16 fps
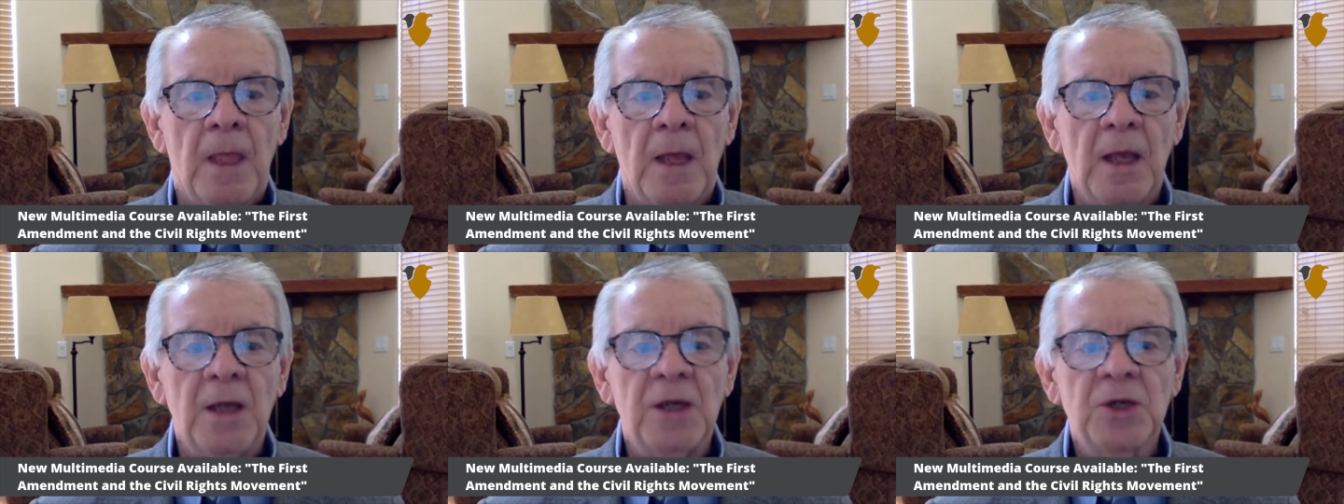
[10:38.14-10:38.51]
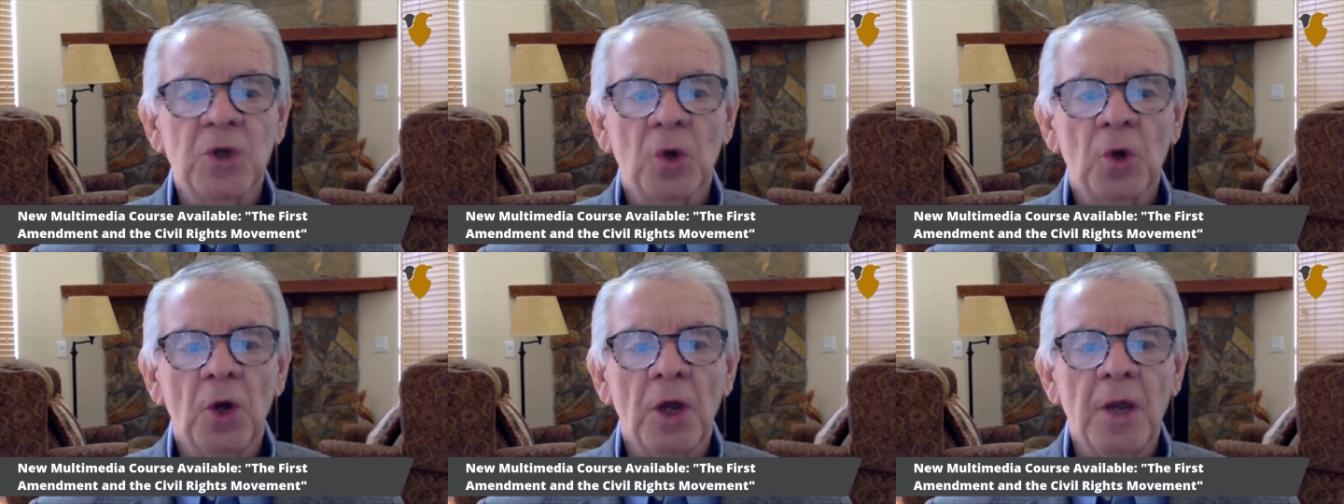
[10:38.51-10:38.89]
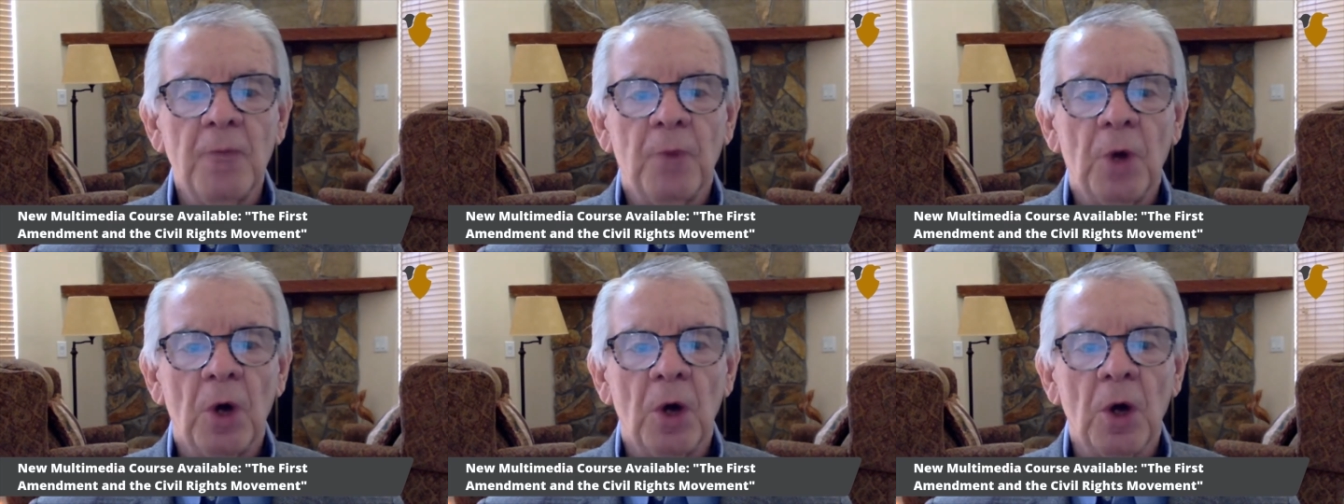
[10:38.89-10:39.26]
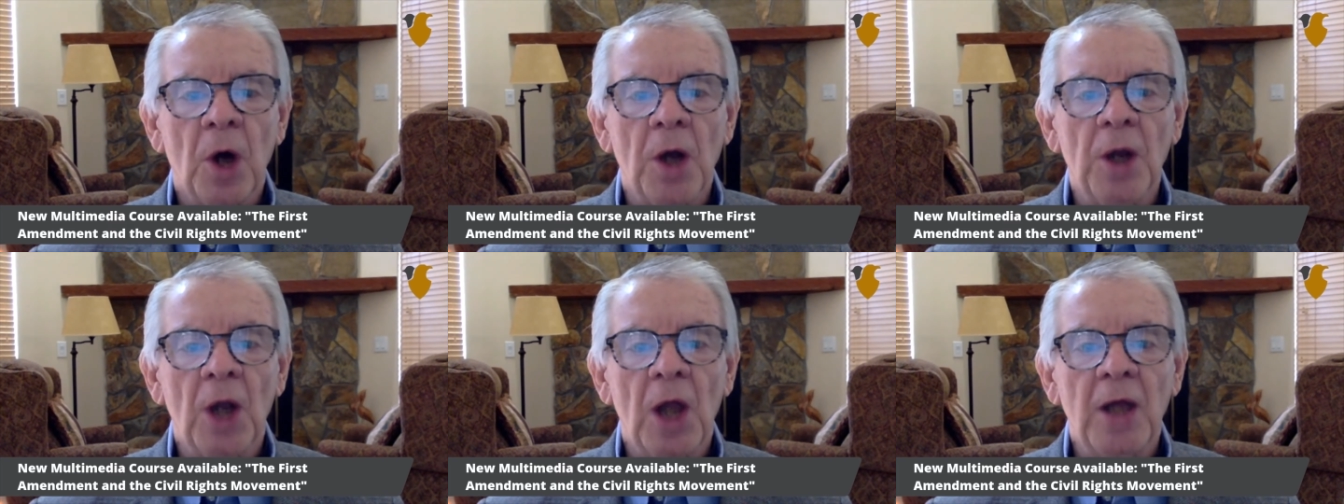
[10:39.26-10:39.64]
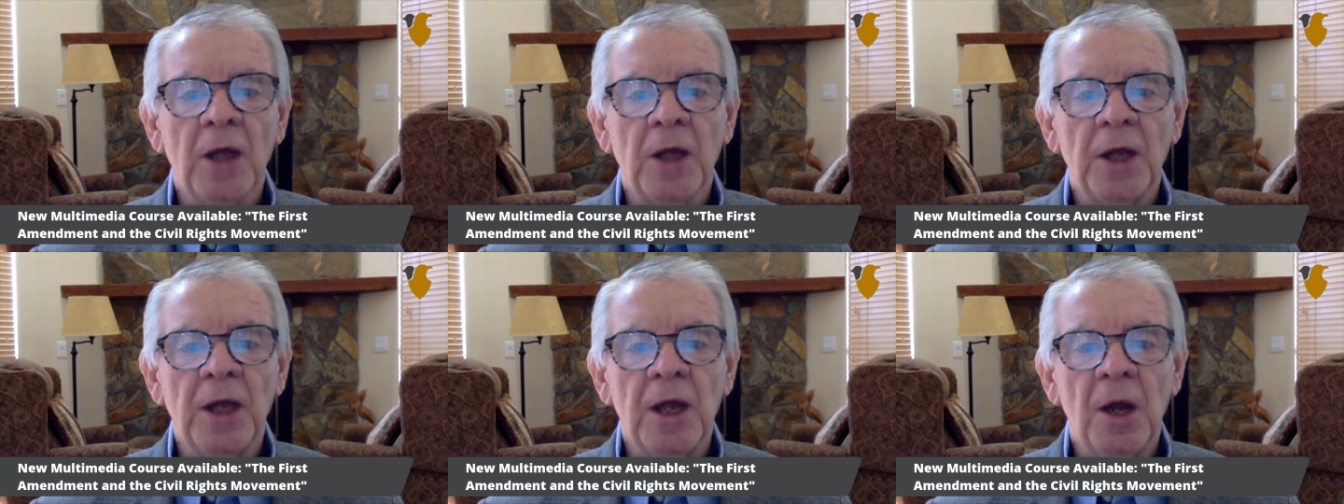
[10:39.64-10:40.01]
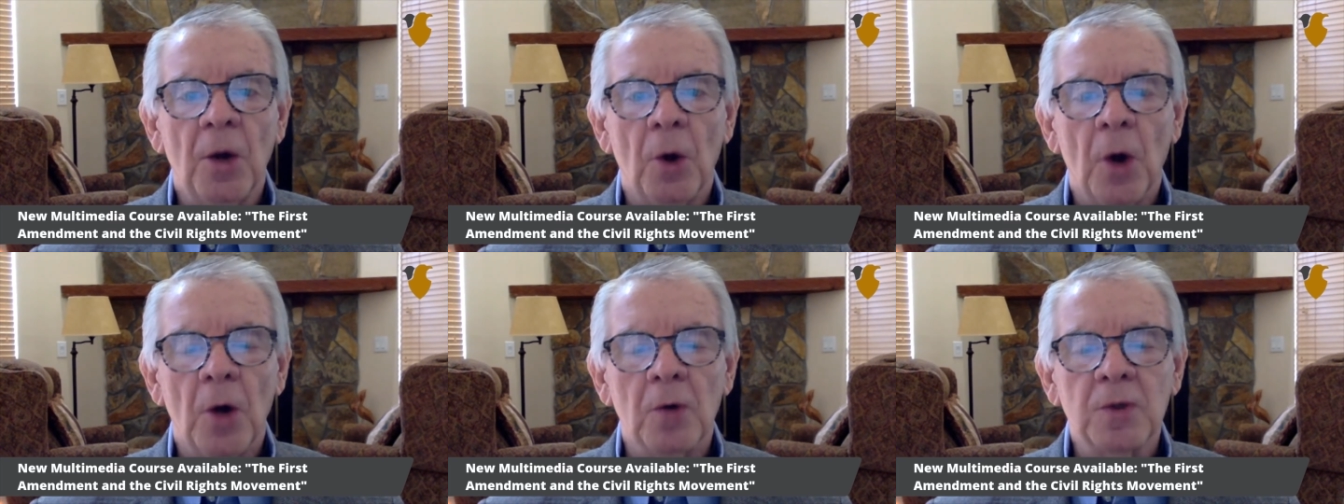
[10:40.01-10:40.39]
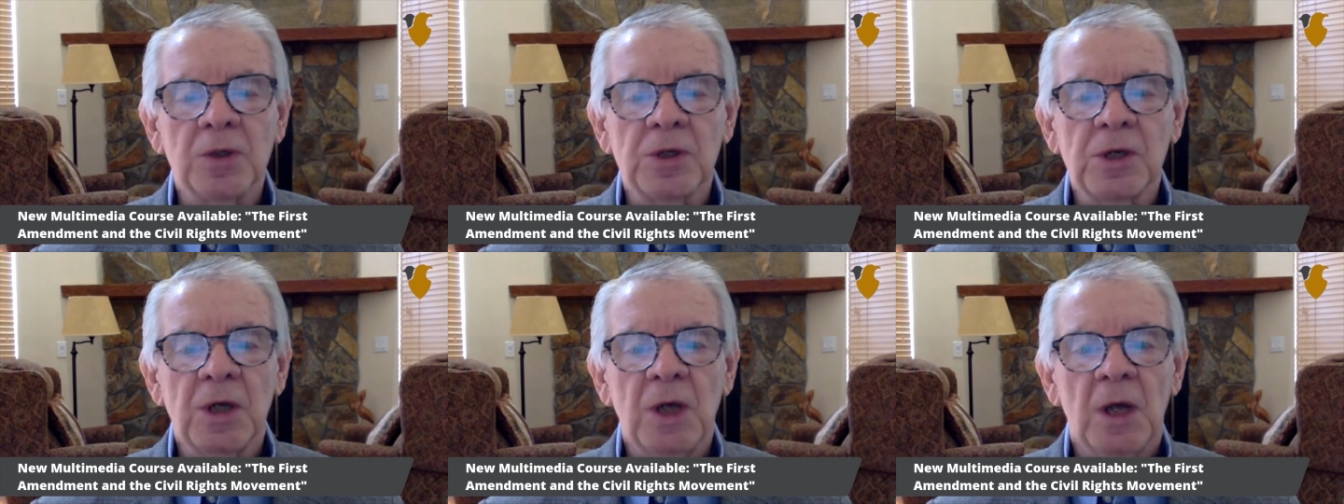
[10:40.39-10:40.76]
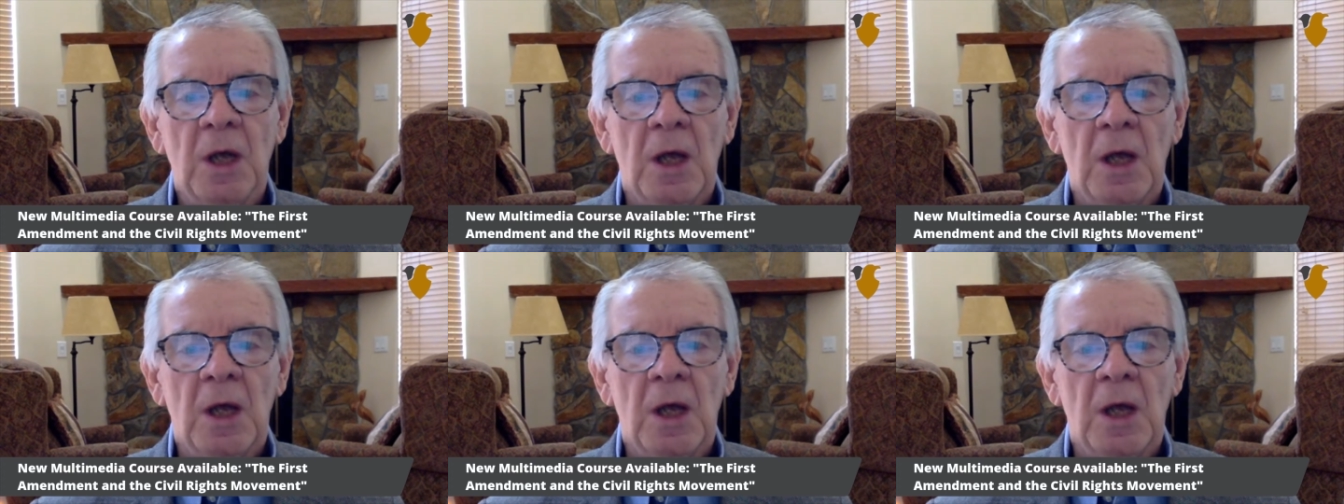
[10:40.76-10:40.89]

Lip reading: In his early book, Unlikely Heroes,